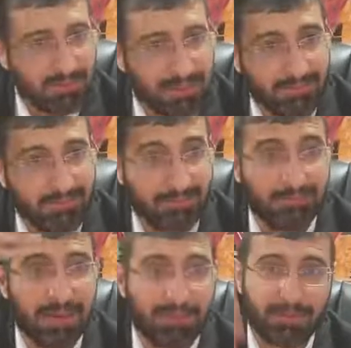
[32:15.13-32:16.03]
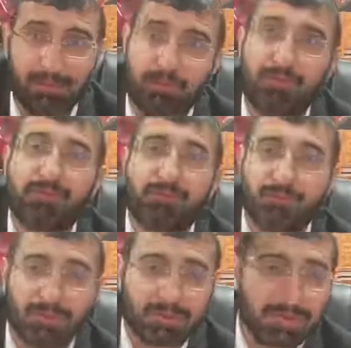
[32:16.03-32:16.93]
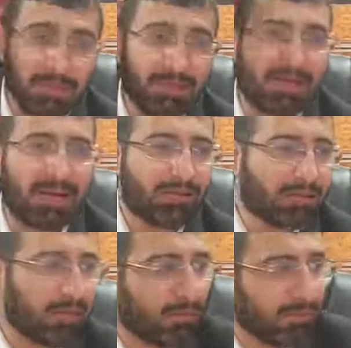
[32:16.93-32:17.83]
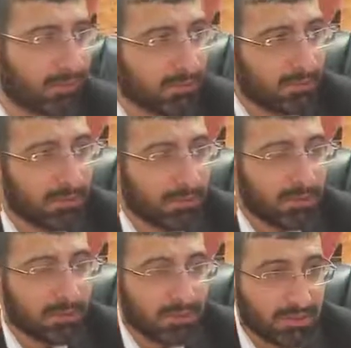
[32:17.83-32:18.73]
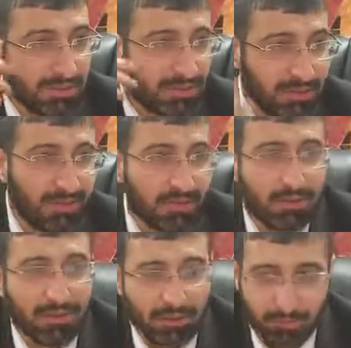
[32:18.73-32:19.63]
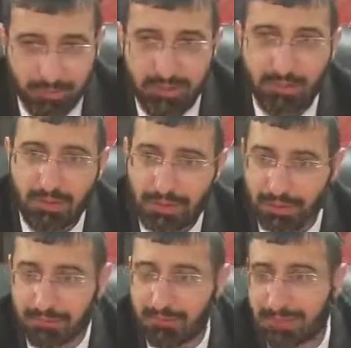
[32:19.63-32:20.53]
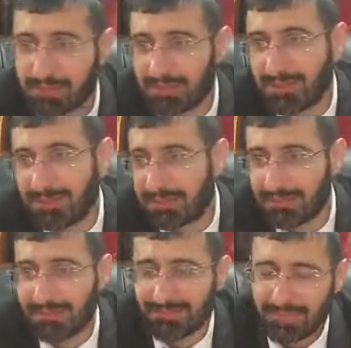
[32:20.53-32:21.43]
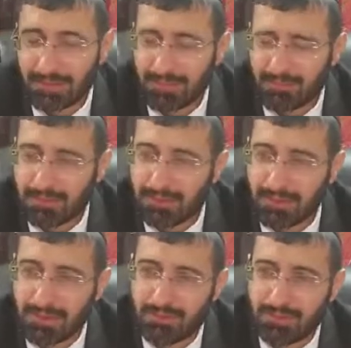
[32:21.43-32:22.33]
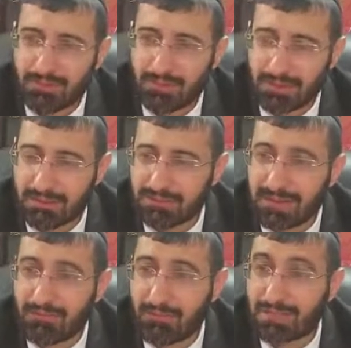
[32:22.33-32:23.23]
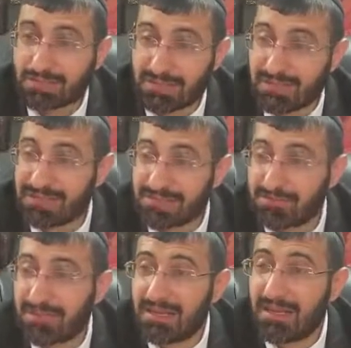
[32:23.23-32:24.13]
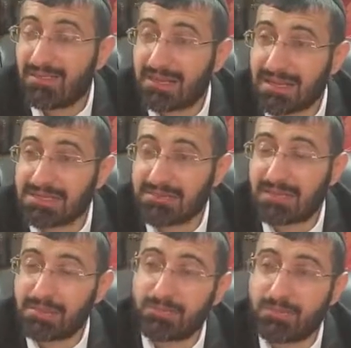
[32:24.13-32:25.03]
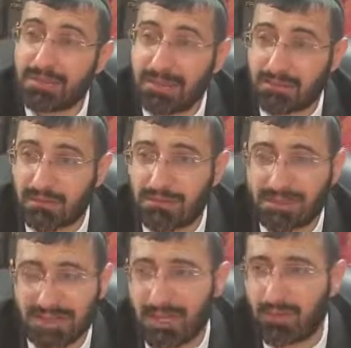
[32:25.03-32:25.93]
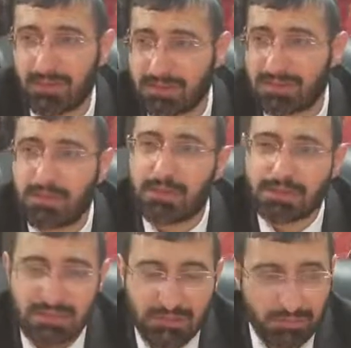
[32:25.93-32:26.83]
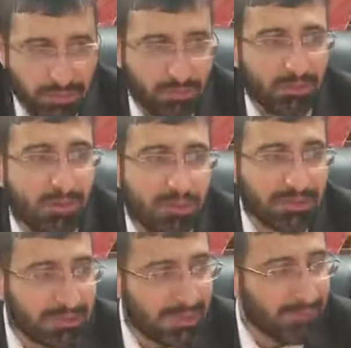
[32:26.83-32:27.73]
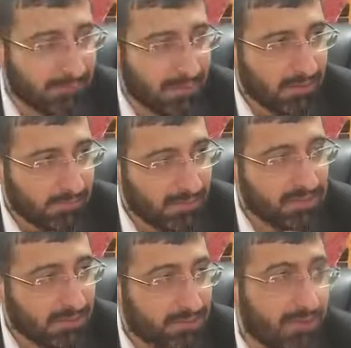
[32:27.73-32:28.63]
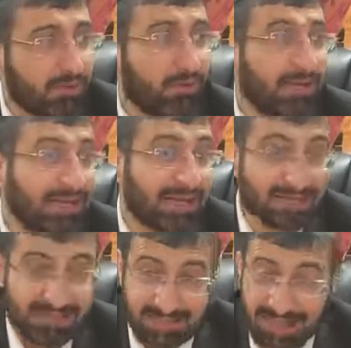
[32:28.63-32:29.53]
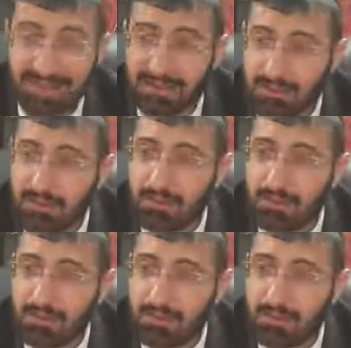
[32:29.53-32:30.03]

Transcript: they have paper of Til Aron HaKohen. So they are real Kohanim. But today, we don't have real Kohanim, therefore Ashkenazim have a custom not to do Birkat Kohanim. But ours, since we do all the time, we say today Kohane Chazaka,